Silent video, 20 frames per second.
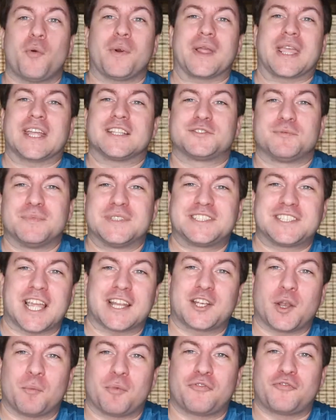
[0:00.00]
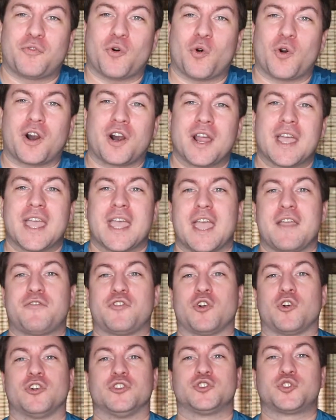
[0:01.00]
we get to mistake number 4, if
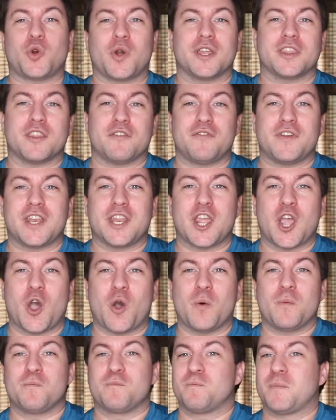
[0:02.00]
you're enjoying the video,